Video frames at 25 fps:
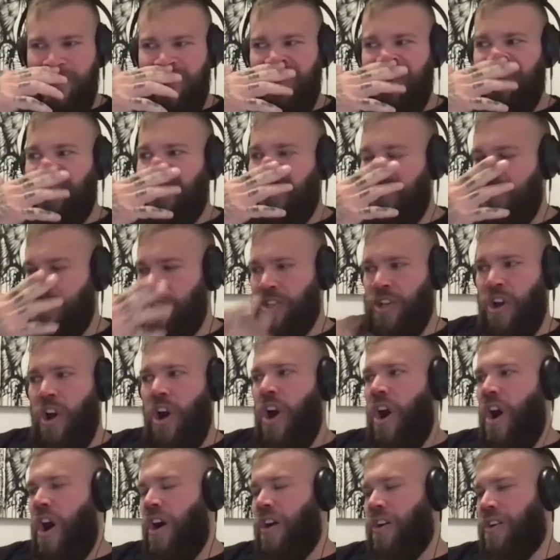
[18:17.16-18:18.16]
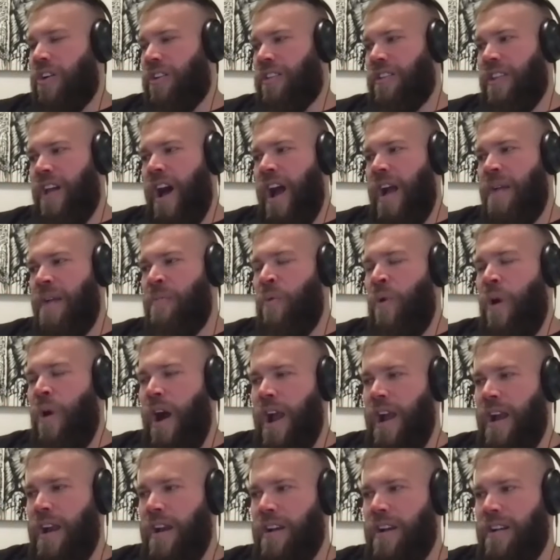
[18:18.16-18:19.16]
Kazaa or
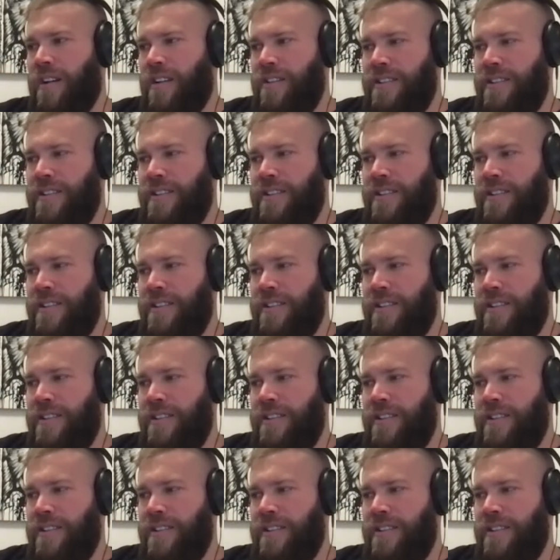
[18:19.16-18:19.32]
LimeWire